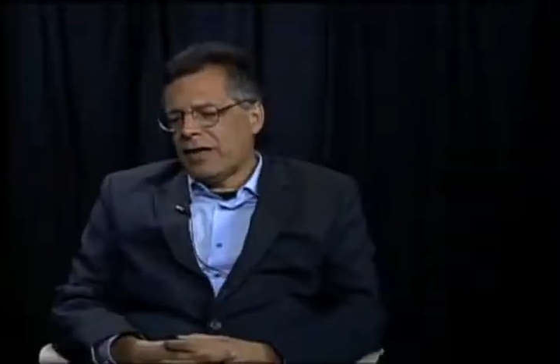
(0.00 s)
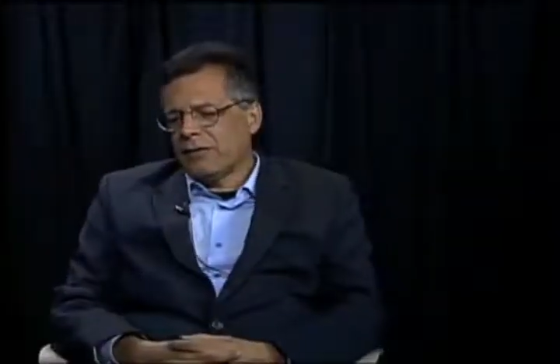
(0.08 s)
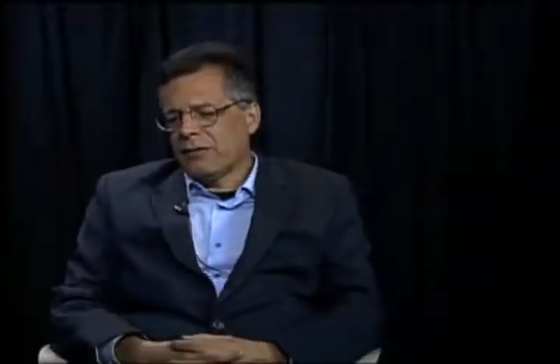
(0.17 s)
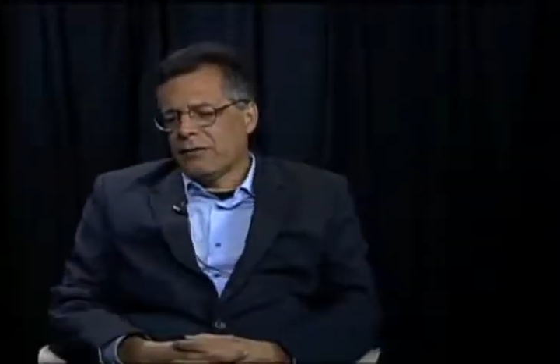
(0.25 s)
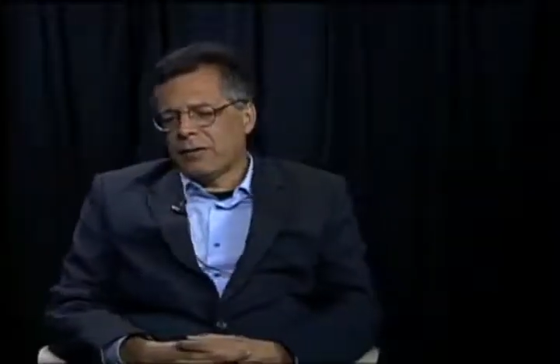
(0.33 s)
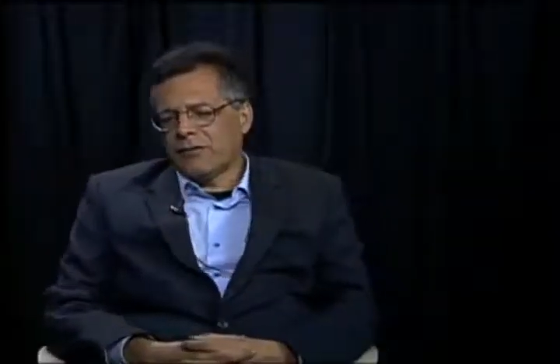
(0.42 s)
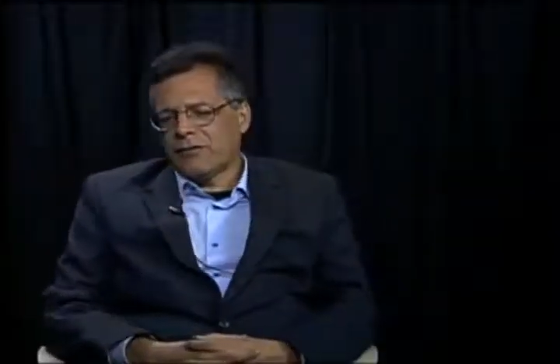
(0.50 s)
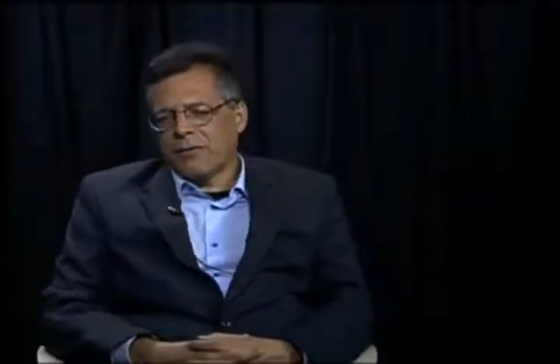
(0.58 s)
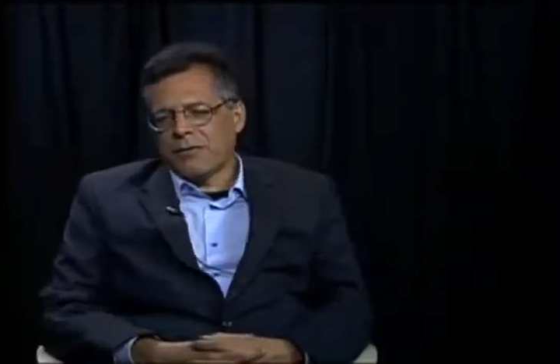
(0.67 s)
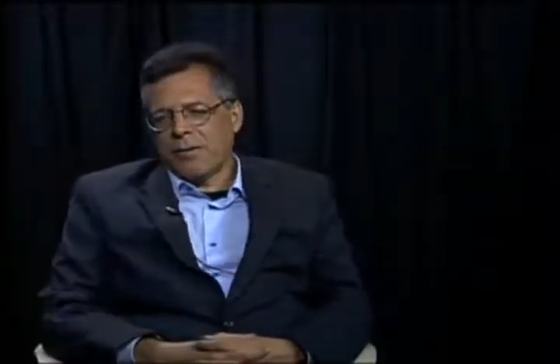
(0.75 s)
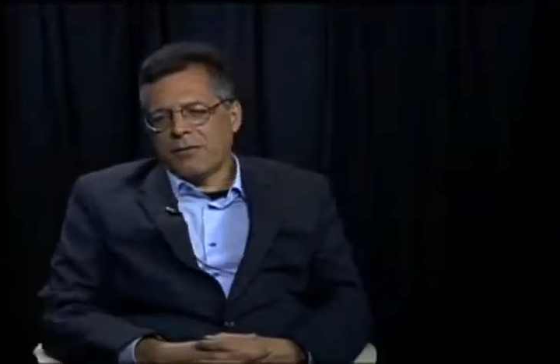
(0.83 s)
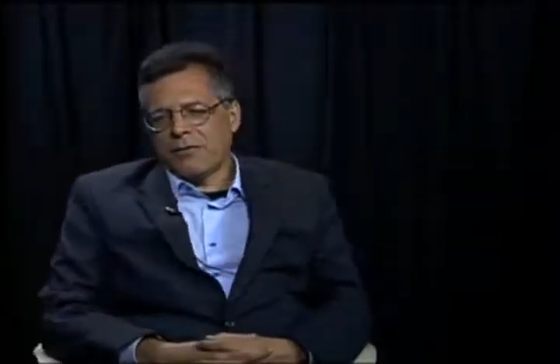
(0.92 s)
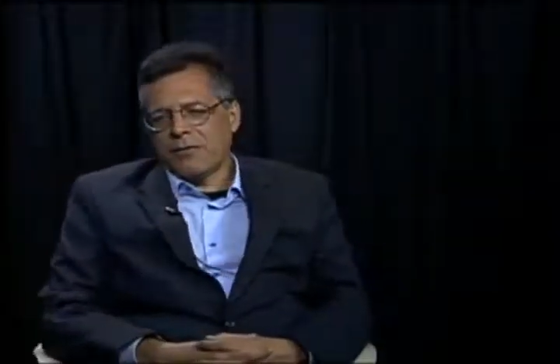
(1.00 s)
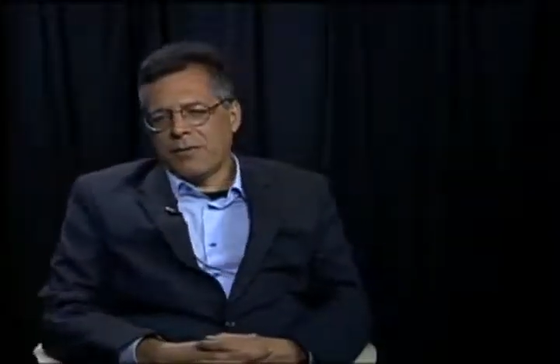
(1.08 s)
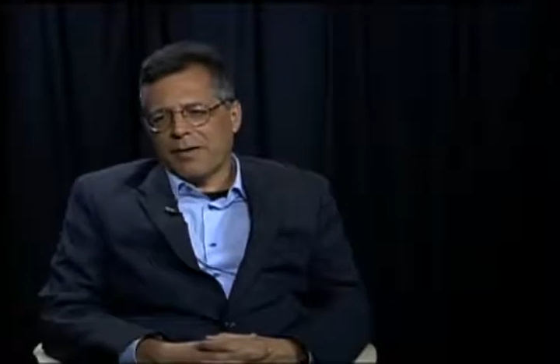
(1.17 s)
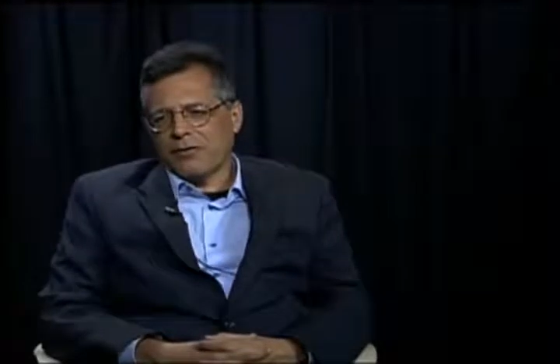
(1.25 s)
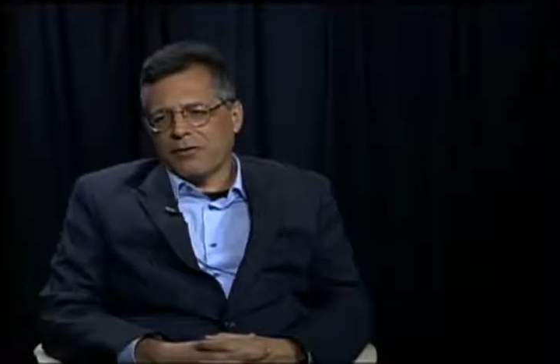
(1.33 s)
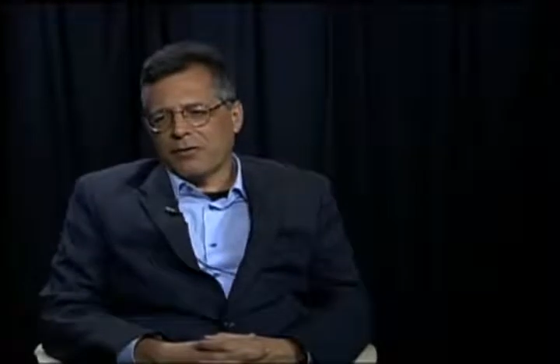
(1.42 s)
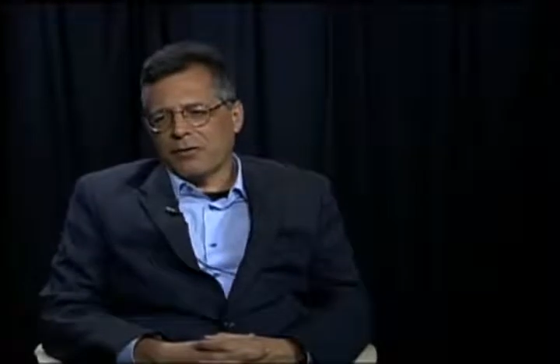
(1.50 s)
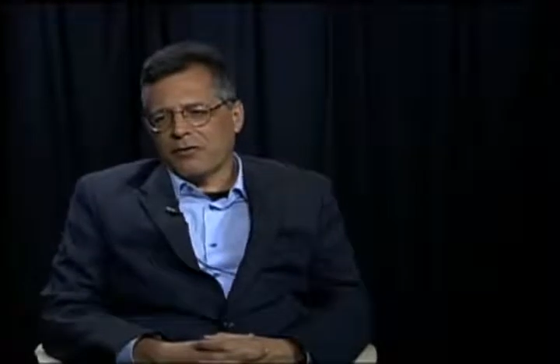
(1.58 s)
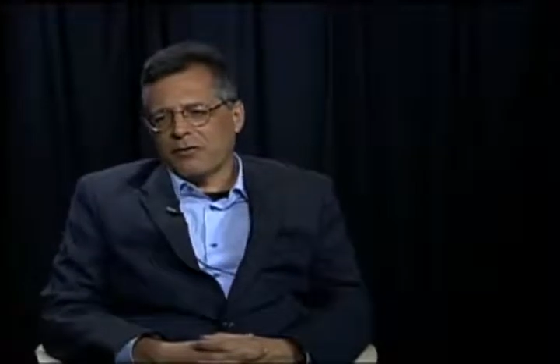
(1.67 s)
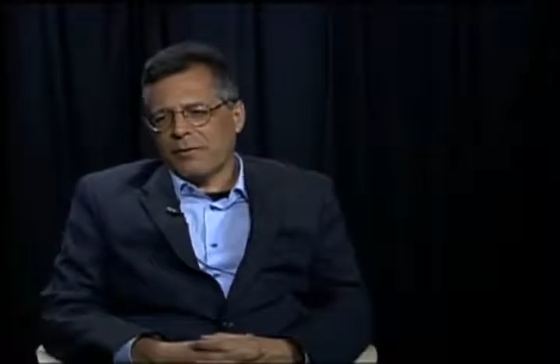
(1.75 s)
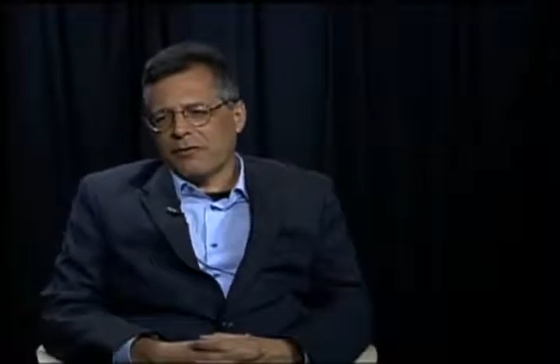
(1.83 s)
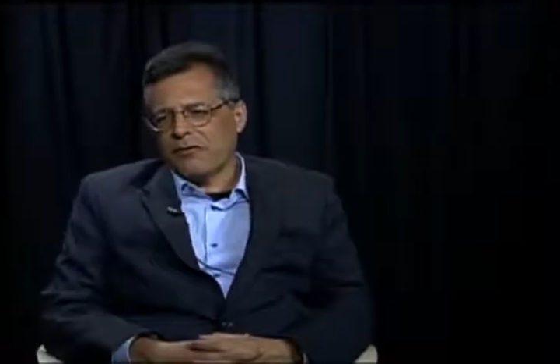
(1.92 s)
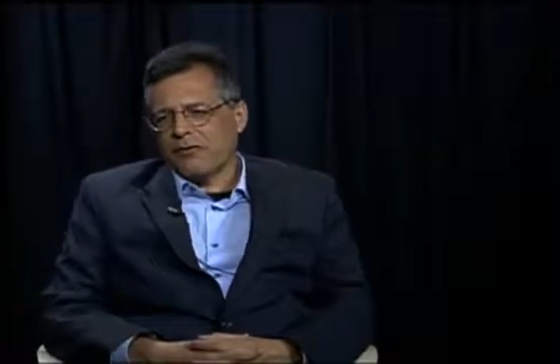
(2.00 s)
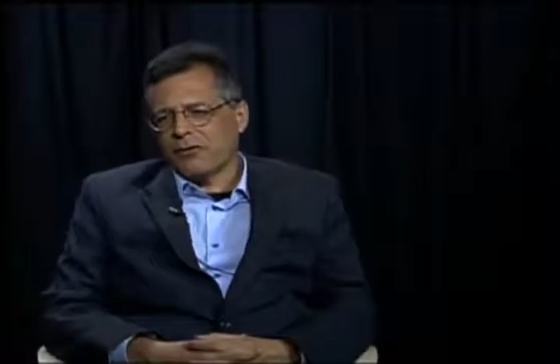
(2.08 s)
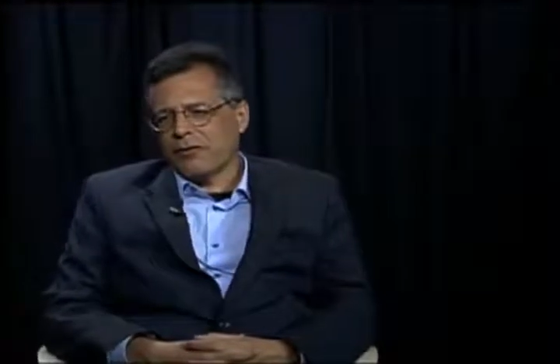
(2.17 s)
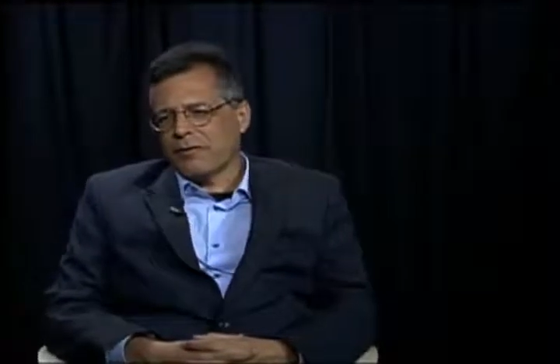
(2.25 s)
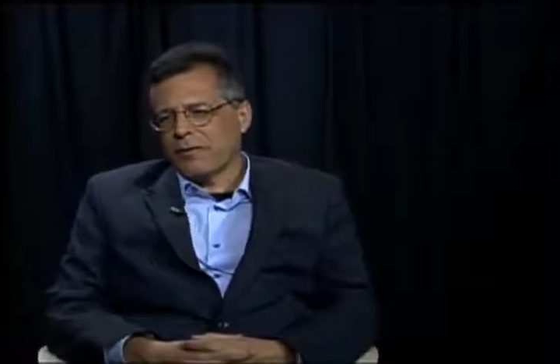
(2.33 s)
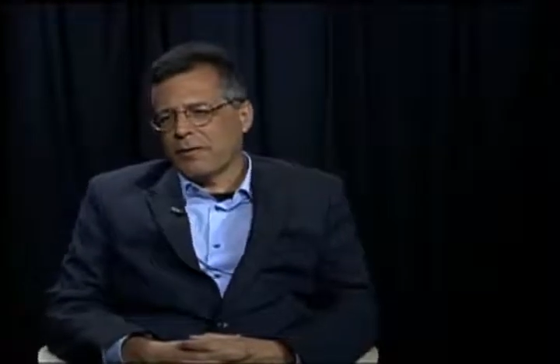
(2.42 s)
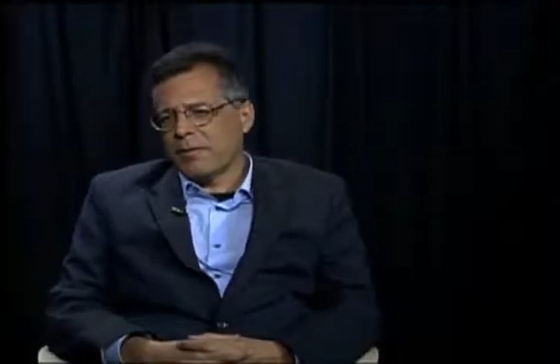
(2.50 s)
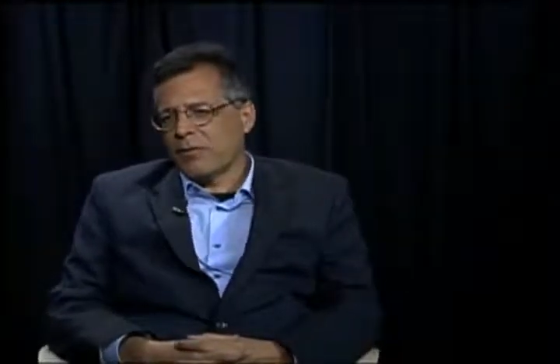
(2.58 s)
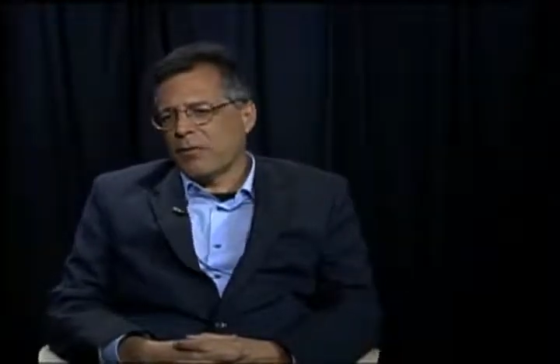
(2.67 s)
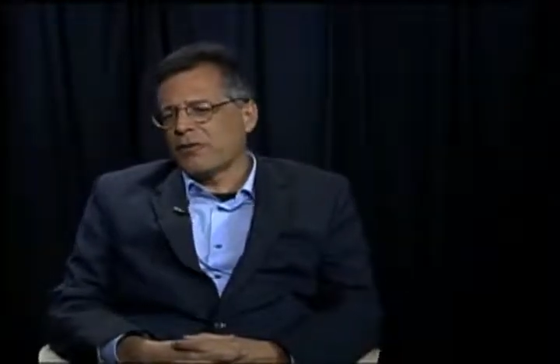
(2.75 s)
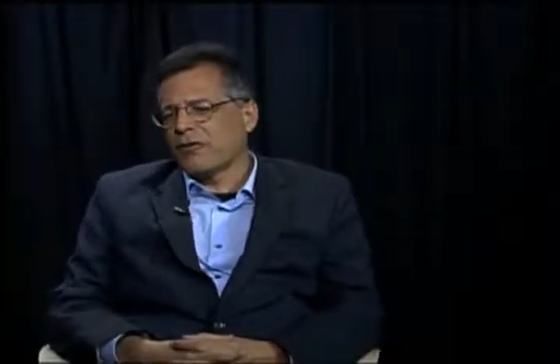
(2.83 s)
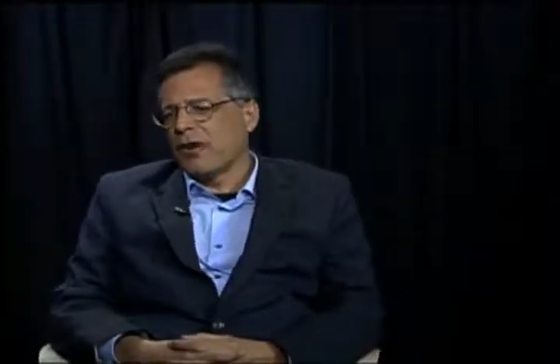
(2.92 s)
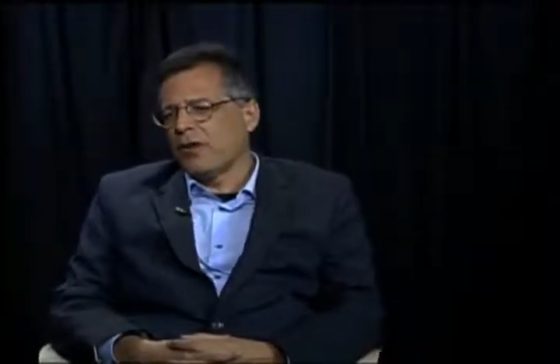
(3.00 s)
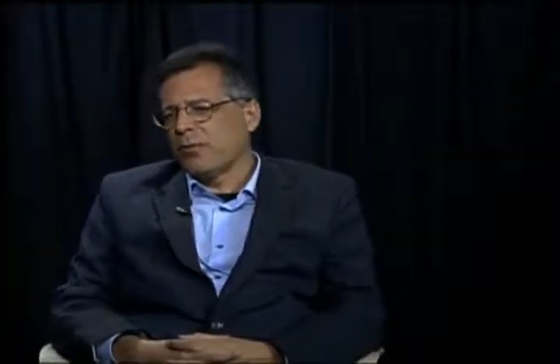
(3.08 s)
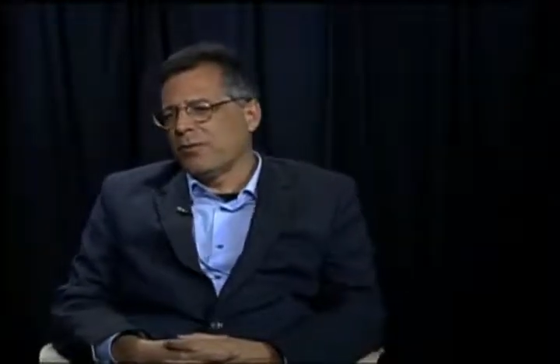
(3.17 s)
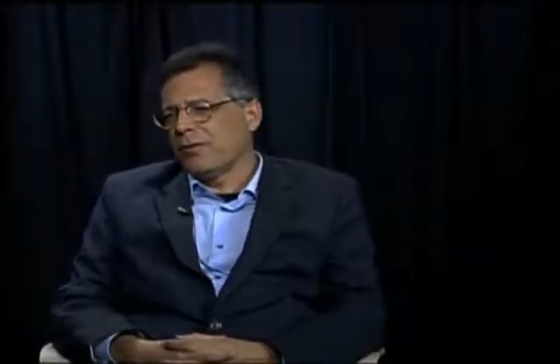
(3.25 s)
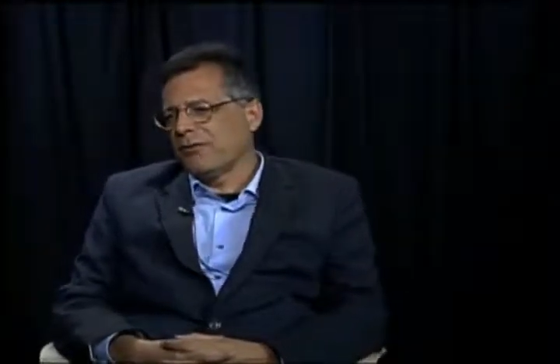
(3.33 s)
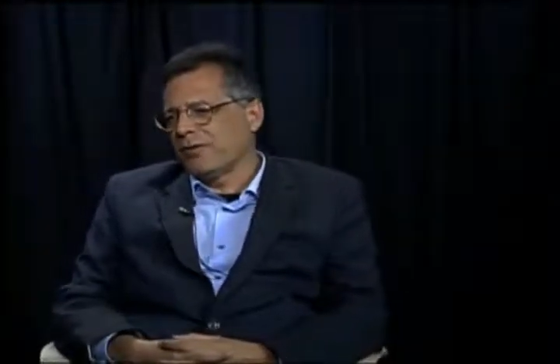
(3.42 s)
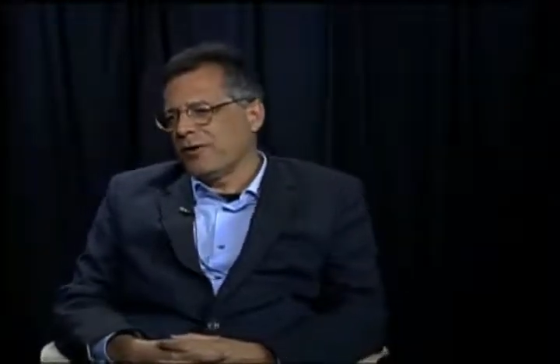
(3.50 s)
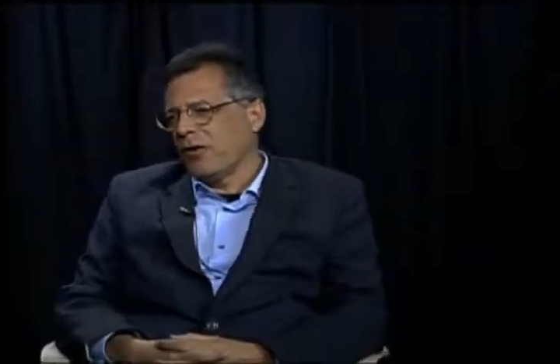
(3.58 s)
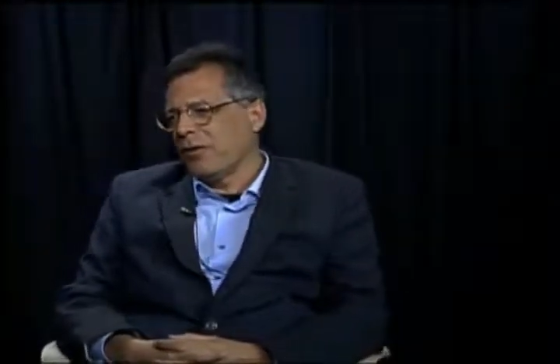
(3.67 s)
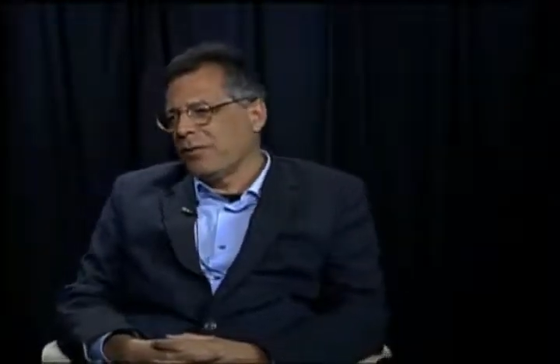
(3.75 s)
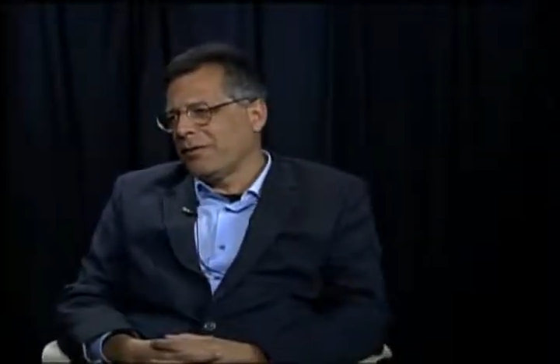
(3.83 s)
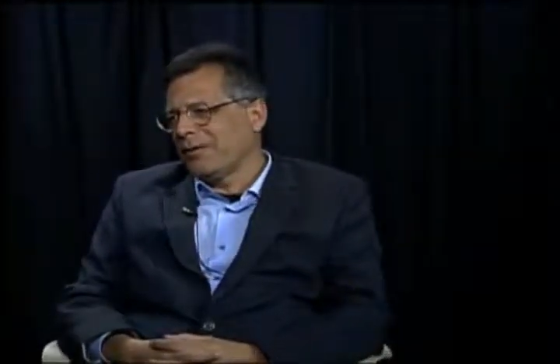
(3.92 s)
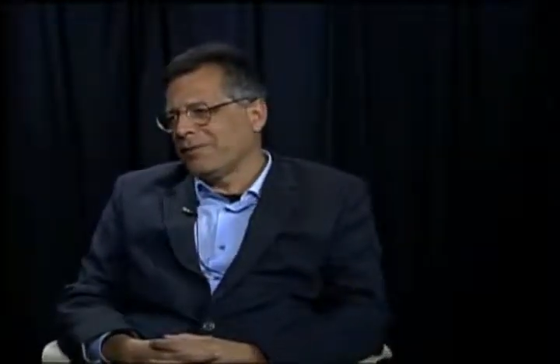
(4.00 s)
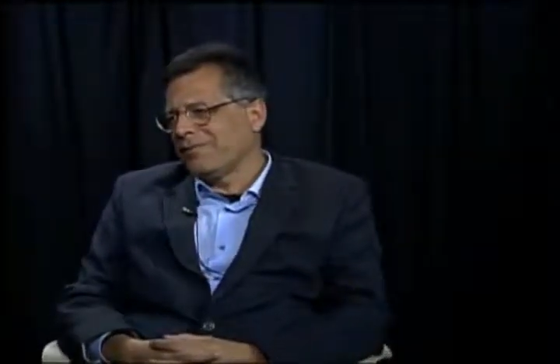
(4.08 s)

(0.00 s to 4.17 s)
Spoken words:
do you want to sum up this message? What's the message you're giving to people, and what's the hope? Is there a hope there?